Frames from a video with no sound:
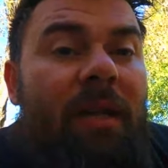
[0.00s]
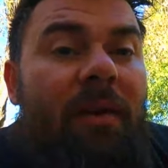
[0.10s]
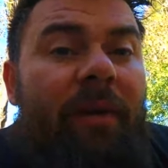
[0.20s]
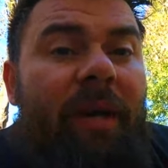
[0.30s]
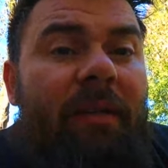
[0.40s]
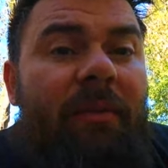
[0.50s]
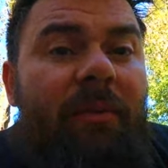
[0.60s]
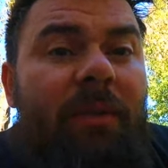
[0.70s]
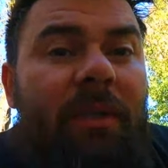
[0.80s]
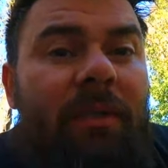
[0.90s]
Now we got
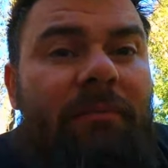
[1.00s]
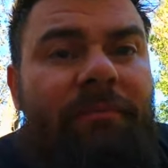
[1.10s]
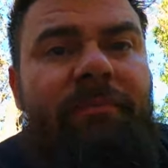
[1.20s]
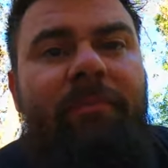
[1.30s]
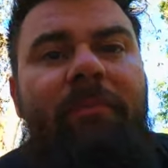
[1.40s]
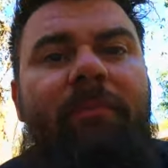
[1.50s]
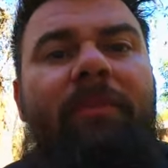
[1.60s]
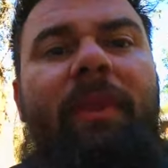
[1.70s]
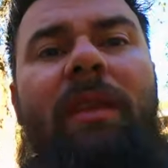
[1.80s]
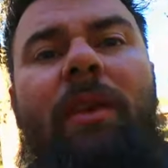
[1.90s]
to um,
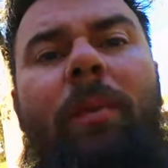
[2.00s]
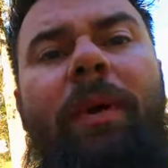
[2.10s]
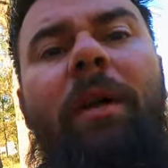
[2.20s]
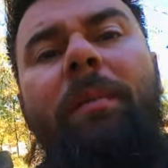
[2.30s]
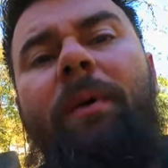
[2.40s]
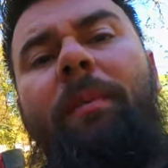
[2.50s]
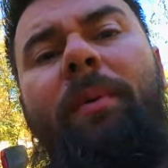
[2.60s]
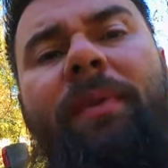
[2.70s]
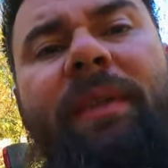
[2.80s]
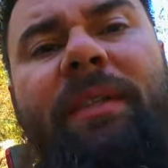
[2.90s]
go pick up a
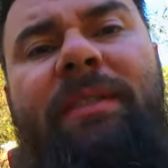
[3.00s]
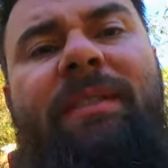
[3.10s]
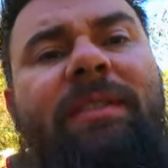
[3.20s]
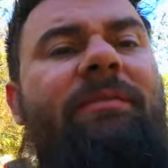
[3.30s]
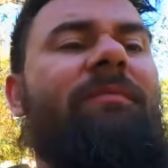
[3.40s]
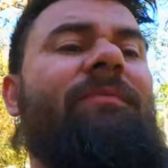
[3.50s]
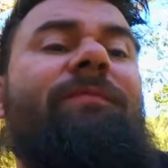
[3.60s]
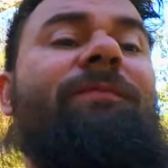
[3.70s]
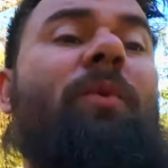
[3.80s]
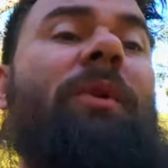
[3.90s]
couple things
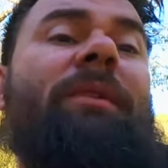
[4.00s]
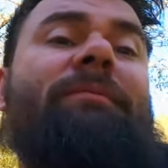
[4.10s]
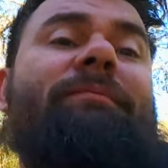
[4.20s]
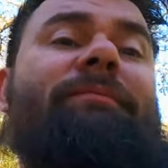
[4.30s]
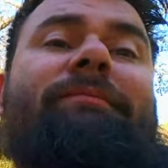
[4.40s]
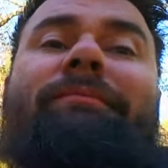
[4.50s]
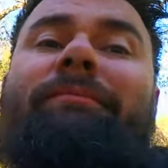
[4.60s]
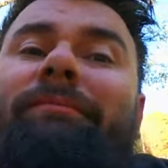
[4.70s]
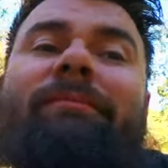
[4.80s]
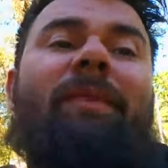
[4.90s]
for it.
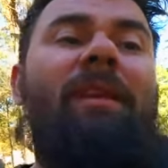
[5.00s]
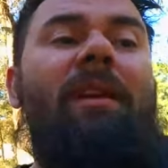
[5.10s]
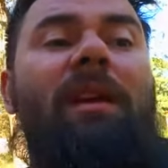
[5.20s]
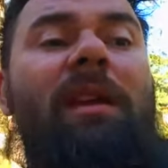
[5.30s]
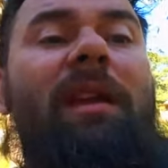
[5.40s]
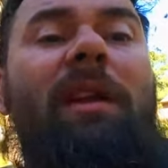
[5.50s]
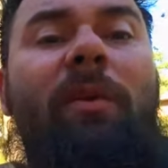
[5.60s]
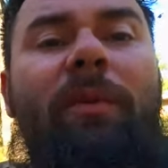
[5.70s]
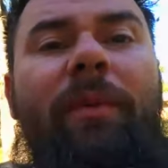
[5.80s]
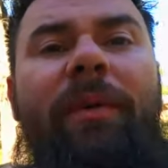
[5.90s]
And
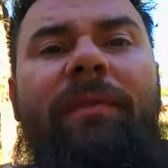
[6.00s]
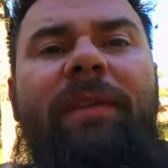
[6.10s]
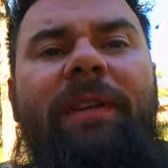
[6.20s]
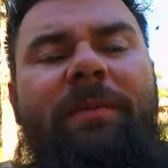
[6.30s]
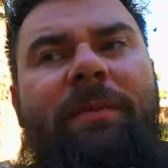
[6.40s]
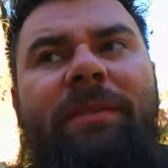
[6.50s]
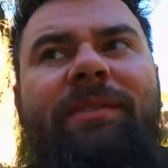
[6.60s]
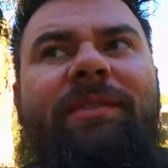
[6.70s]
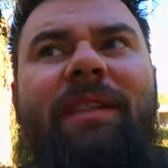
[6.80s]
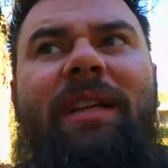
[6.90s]
hopefully we get it fixed
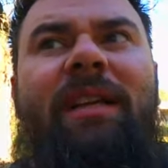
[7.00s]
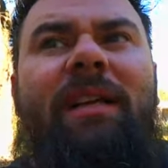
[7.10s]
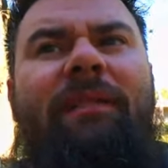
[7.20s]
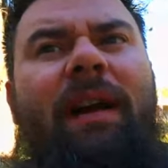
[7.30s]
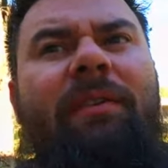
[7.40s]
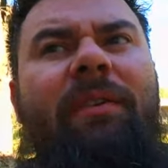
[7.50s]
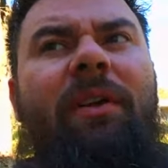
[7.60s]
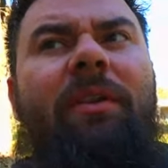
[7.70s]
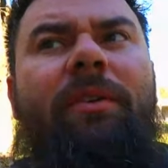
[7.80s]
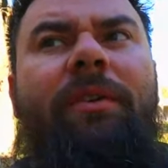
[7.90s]
because a
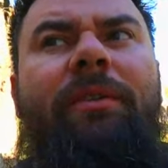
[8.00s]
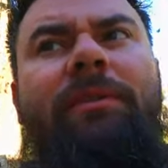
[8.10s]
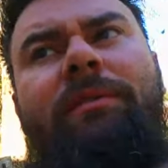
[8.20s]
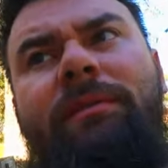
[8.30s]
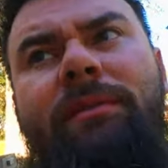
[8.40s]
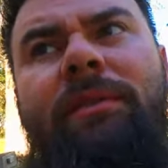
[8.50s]
$500 grill